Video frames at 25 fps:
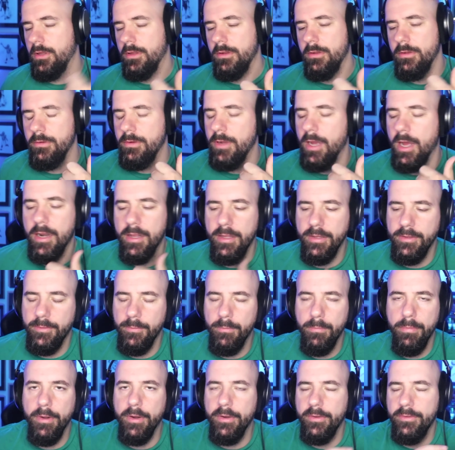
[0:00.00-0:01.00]
you gotta hit the
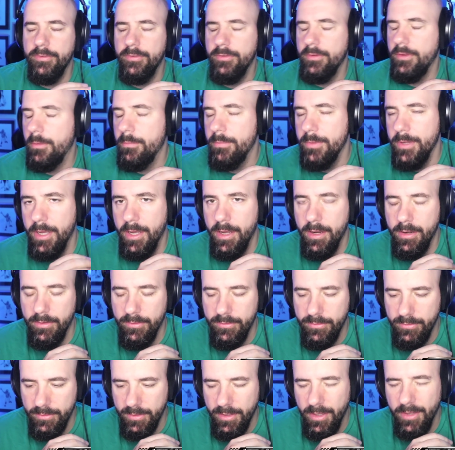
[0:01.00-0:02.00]
bricks. I'll be
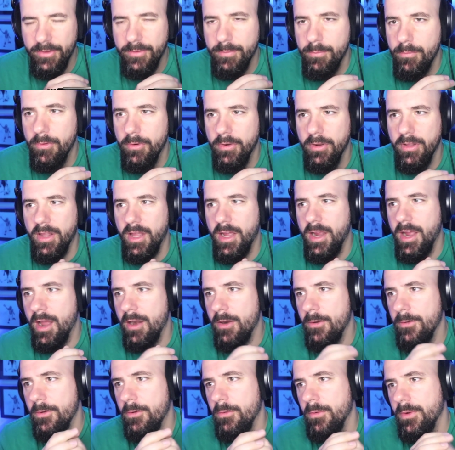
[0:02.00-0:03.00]
honest. It's more like I
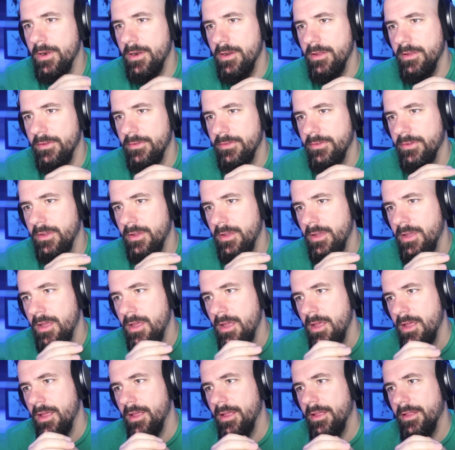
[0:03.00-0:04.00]
don't know what it is.
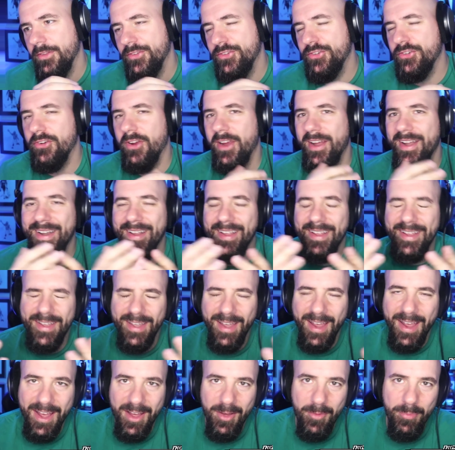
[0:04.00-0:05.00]
Training
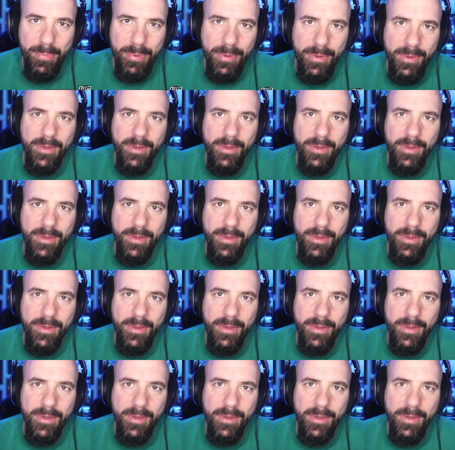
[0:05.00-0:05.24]
camp,